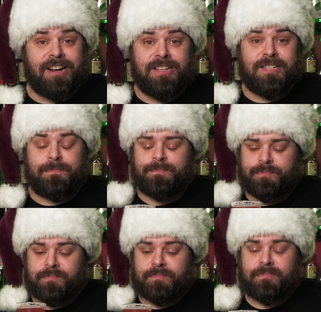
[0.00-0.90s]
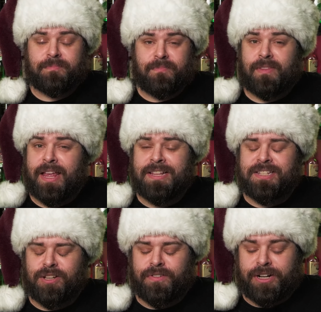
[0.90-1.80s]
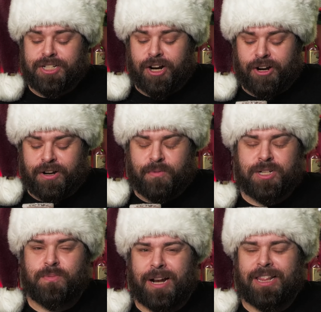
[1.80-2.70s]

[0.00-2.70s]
because it's still very tart, which is what I